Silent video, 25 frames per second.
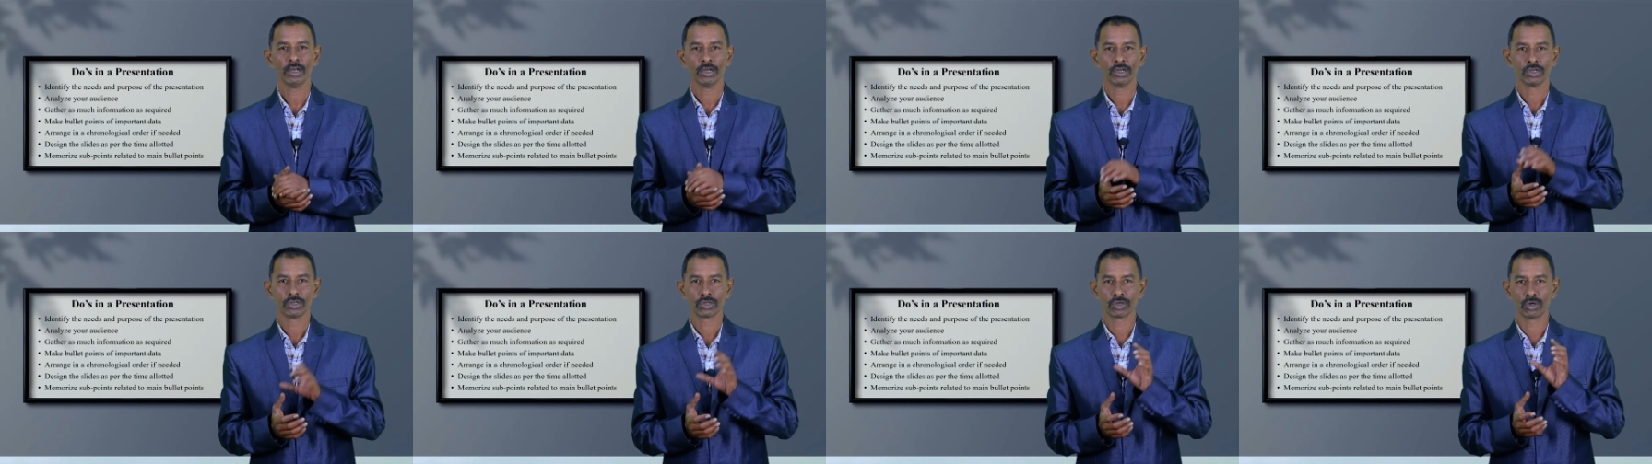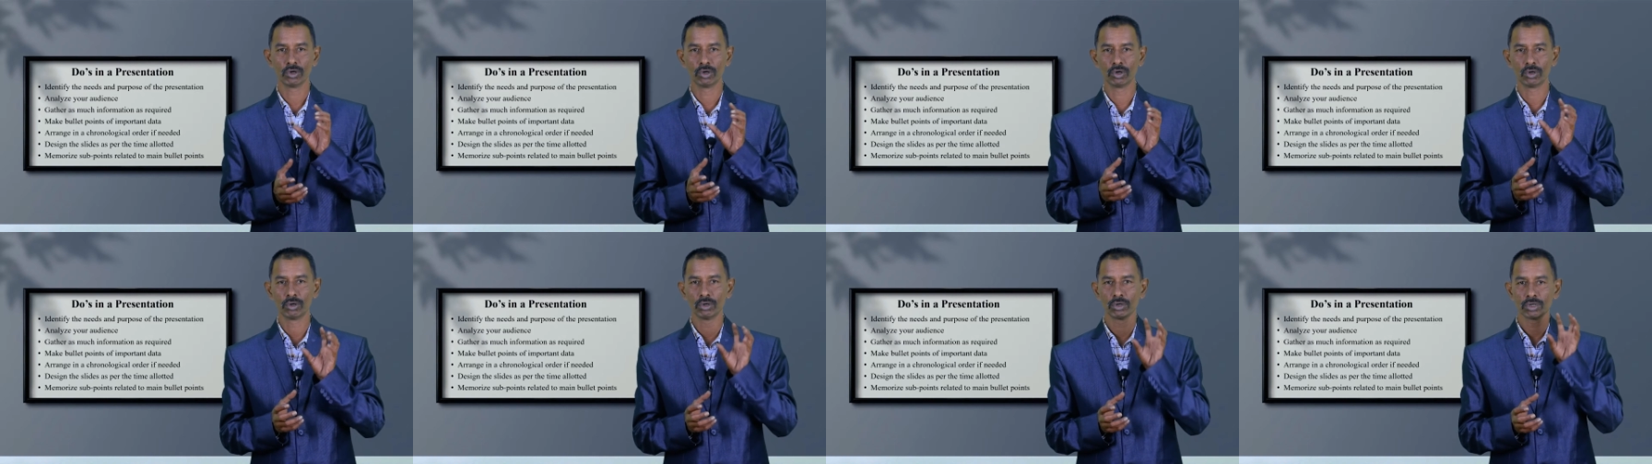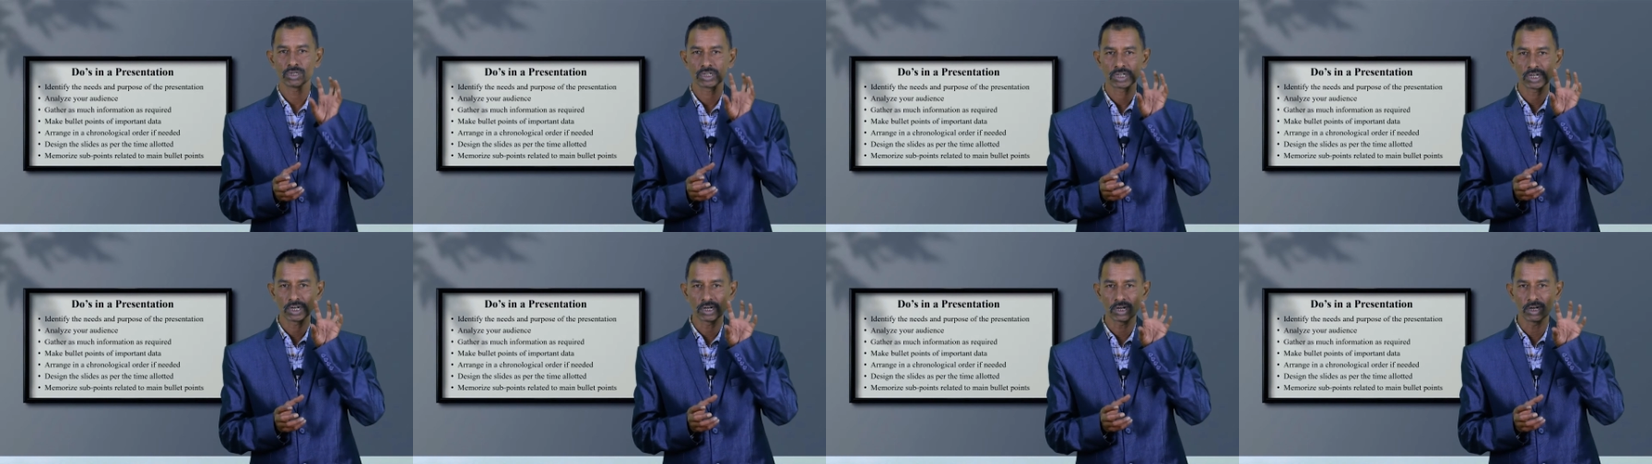So,
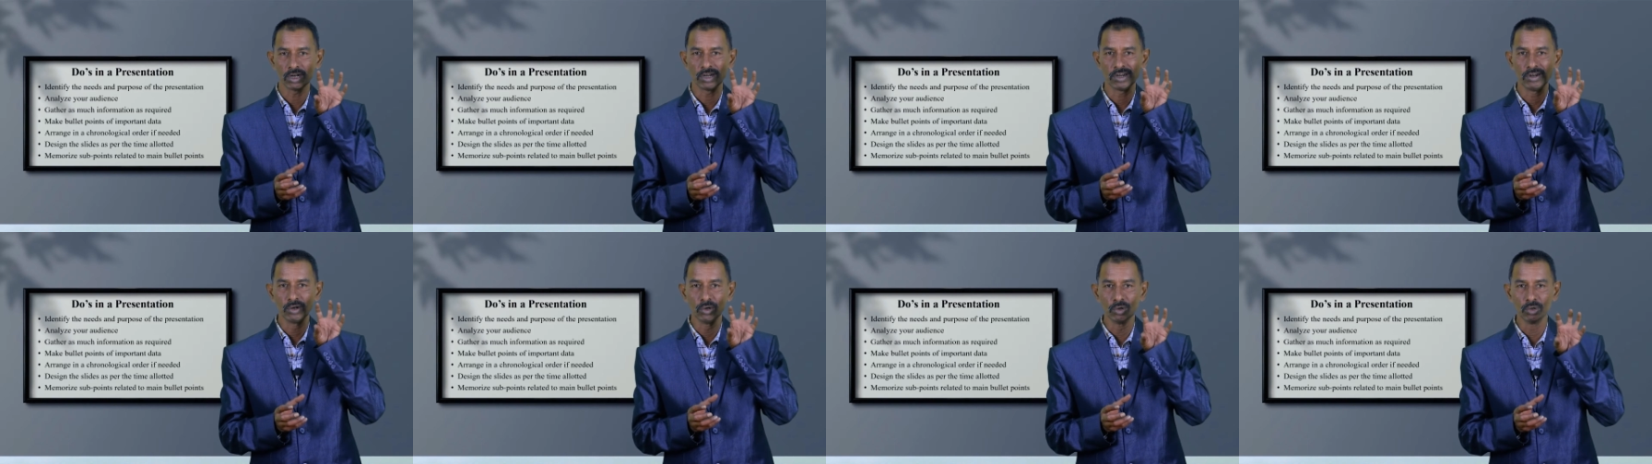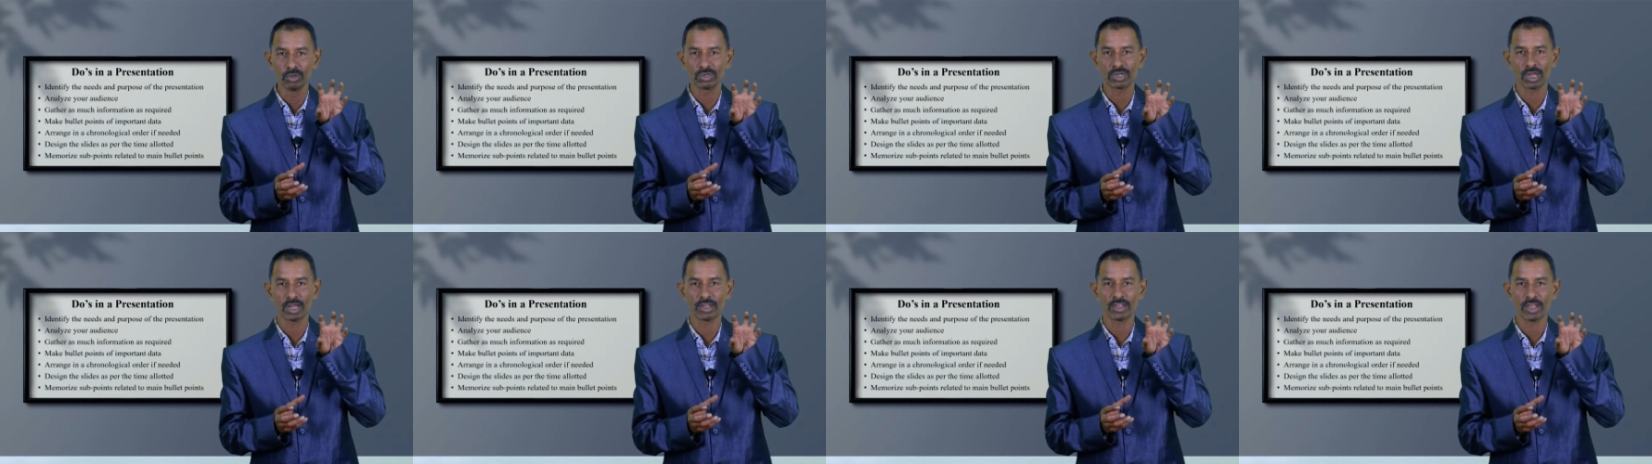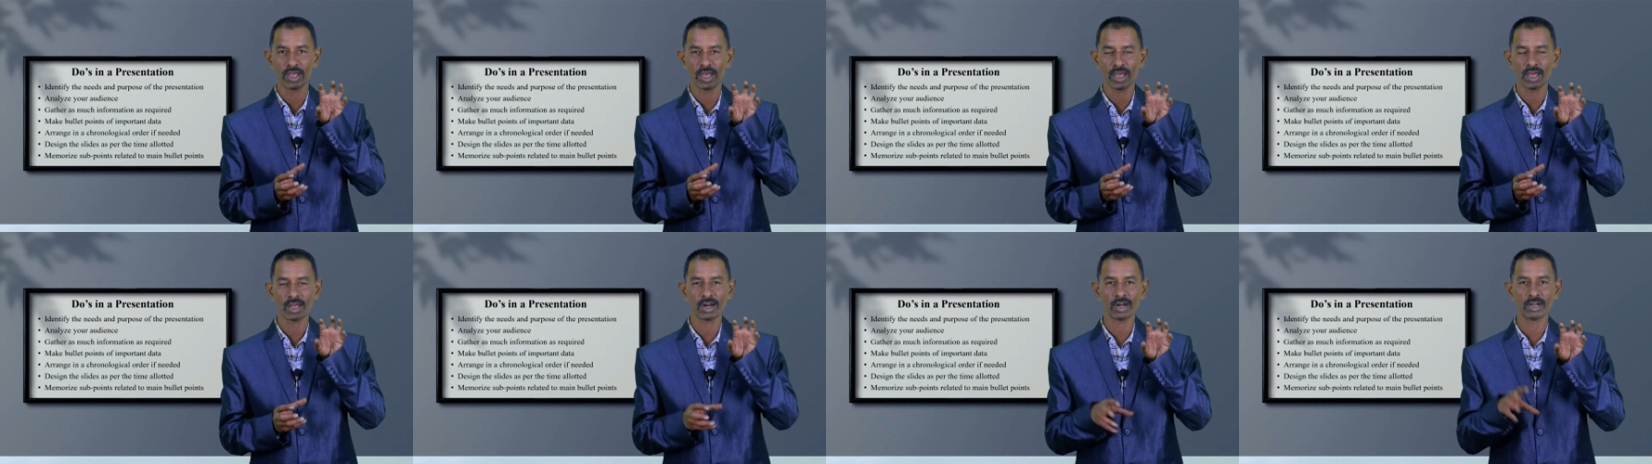certain do's are
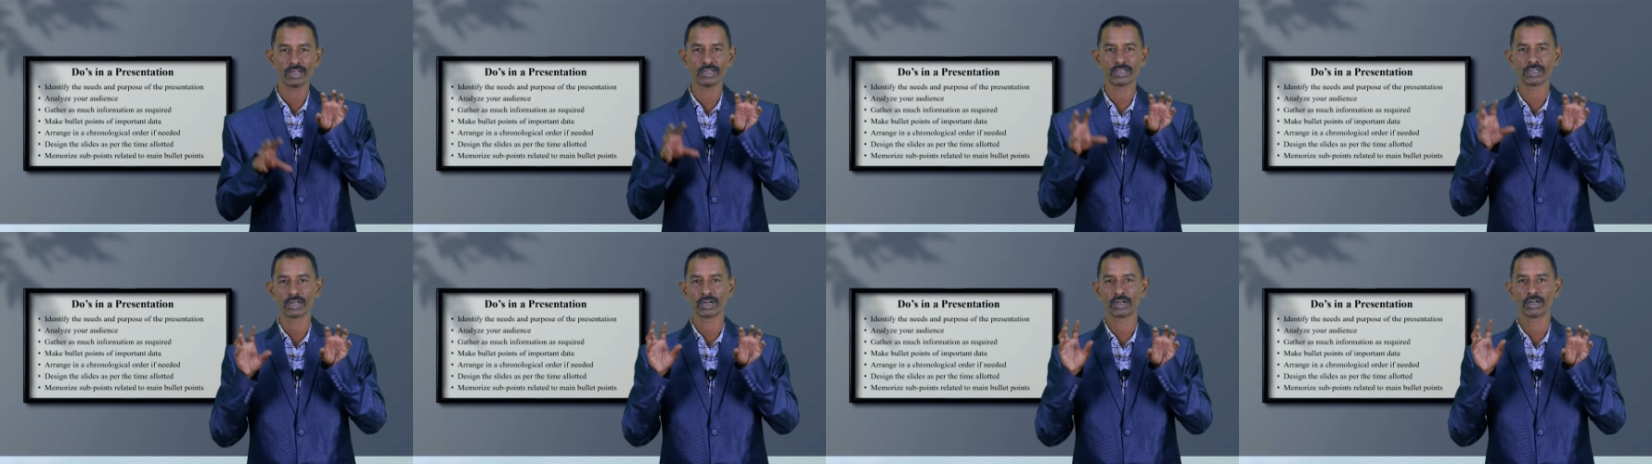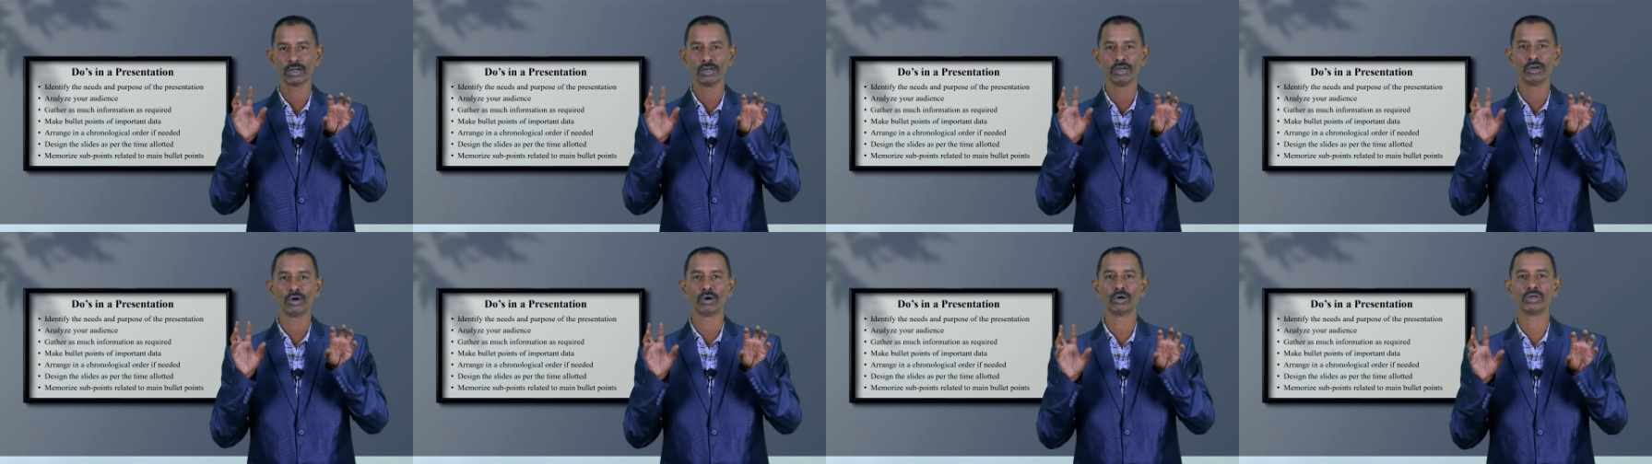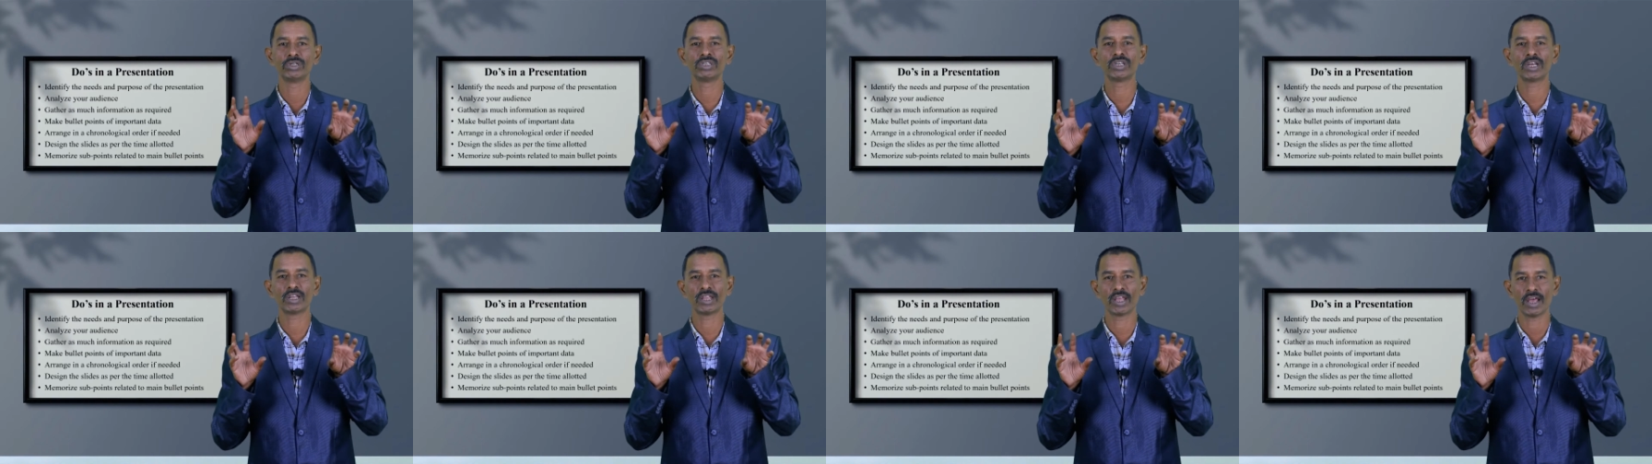there and certain
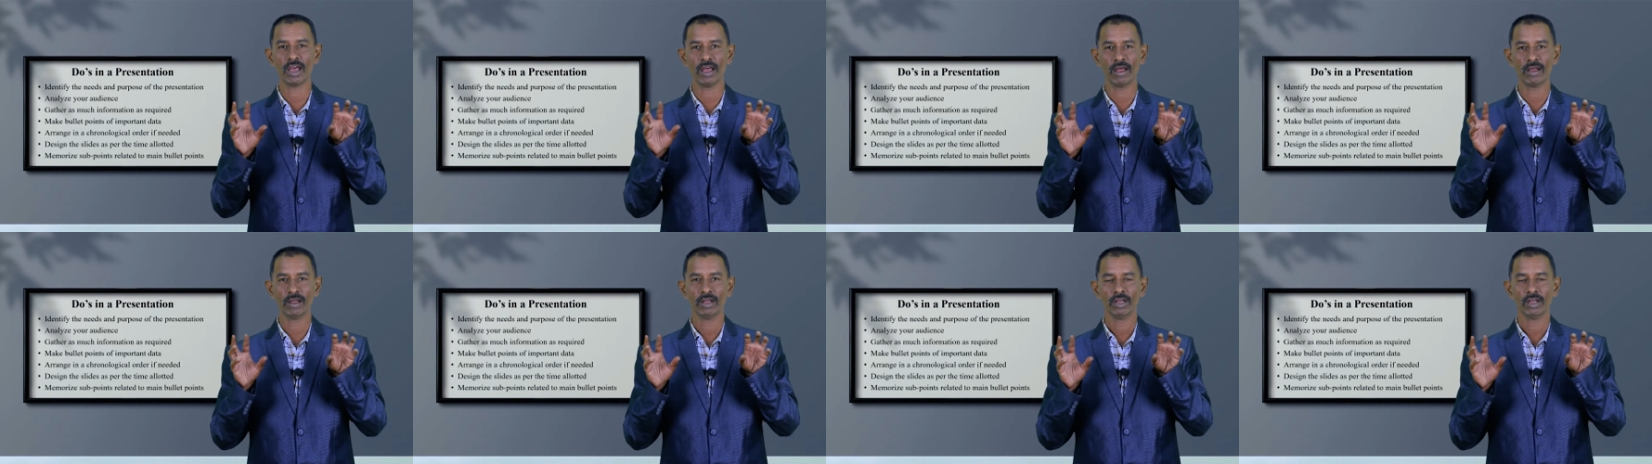don'ts are there.